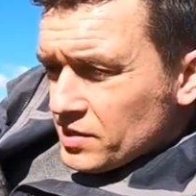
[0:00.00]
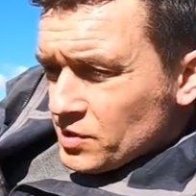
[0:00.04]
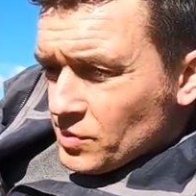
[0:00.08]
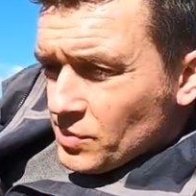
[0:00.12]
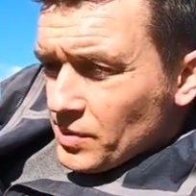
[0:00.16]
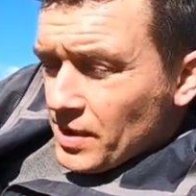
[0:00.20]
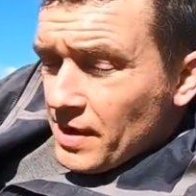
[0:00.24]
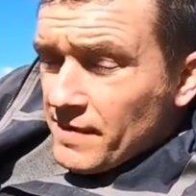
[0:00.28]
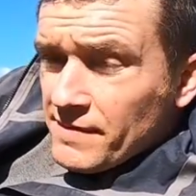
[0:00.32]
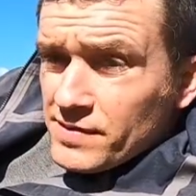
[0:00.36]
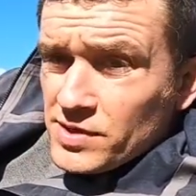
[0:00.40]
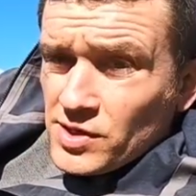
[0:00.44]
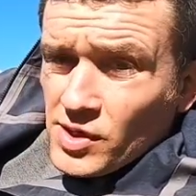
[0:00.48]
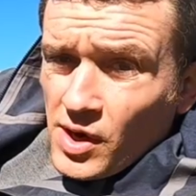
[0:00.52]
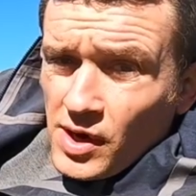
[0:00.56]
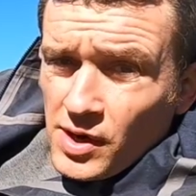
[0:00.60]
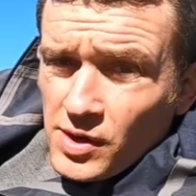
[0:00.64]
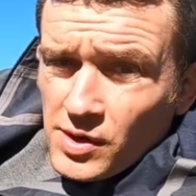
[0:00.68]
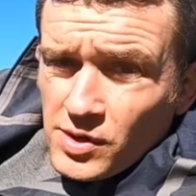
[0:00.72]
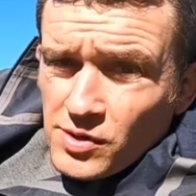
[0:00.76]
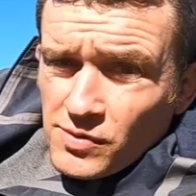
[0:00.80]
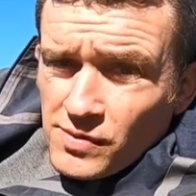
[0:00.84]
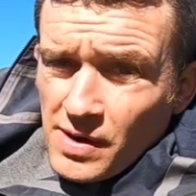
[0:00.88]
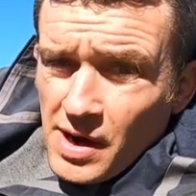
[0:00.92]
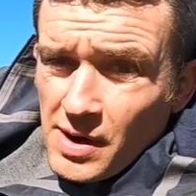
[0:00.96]
to whatever's
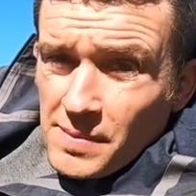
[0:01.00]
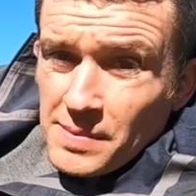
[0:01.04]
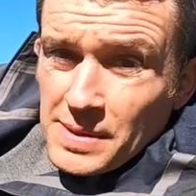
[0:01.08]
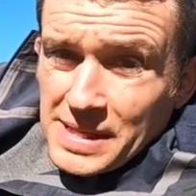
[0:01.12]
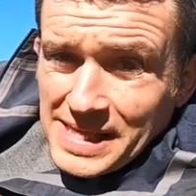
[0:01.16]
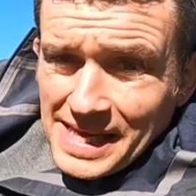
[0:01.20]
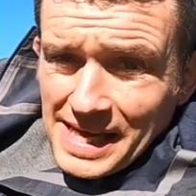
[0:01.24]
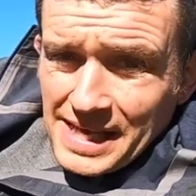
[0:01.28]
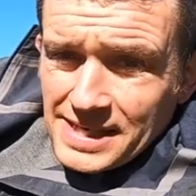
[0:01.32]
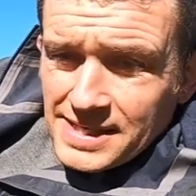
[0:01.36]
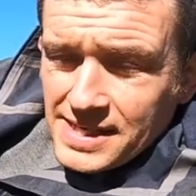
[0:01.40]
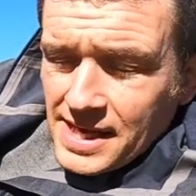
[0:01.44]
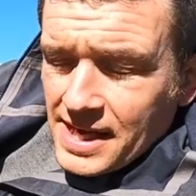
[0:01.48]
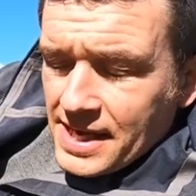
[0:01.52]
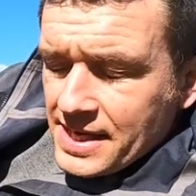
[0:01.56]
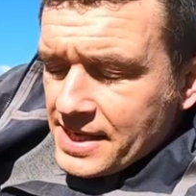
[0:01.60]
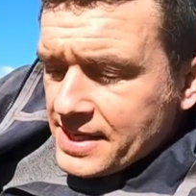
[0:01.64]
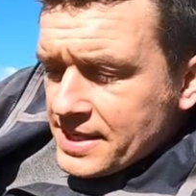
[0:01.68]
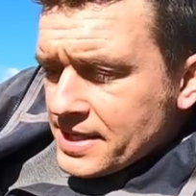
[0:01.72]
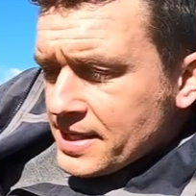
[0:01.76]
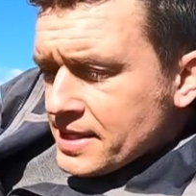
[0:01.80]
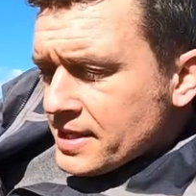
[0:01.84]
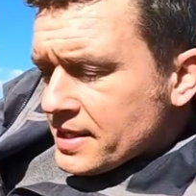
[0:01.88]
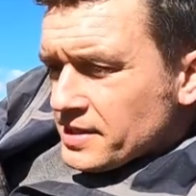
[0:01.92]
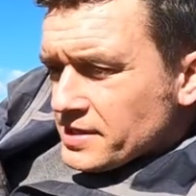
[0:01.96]
going on around me that day.